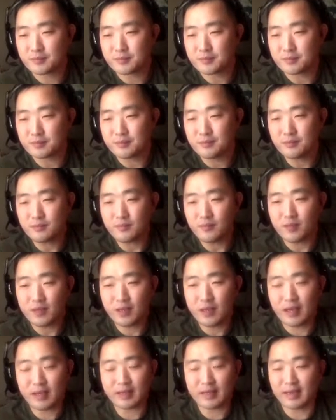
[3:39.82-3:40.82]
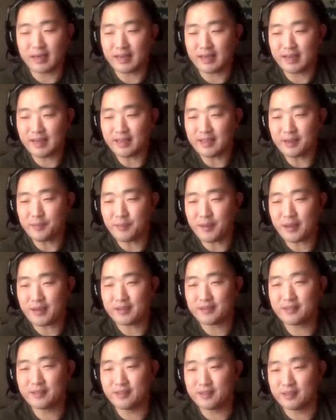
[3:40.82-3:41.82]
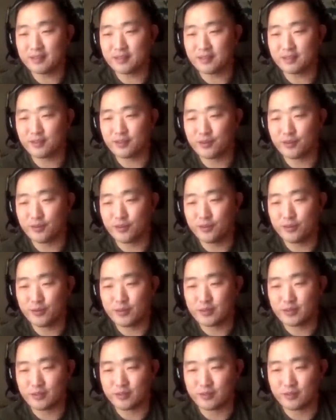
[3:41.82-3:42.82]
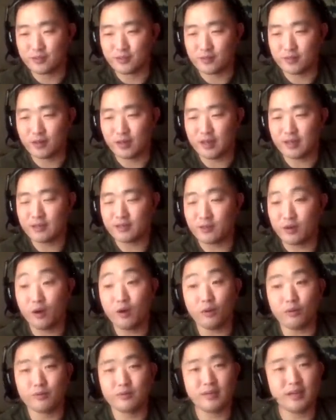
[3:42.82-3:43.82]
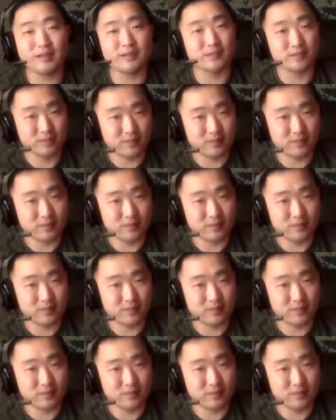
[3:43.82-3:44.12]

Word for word: I, I gotta get back in the into the groove with this. Down one hunting, Oh, nice.